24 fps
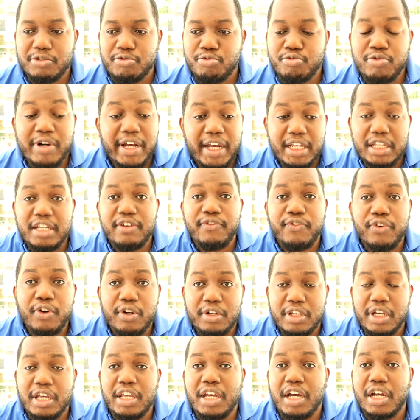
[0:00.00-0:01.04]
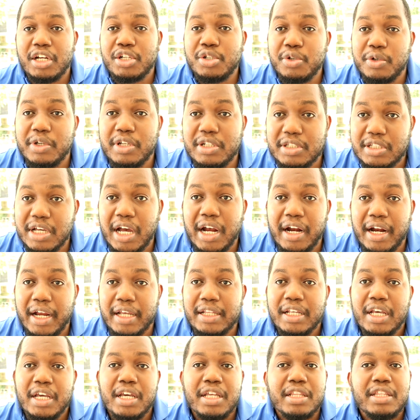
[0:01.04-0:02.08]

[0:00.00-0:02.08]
write in front of you and show you, all right,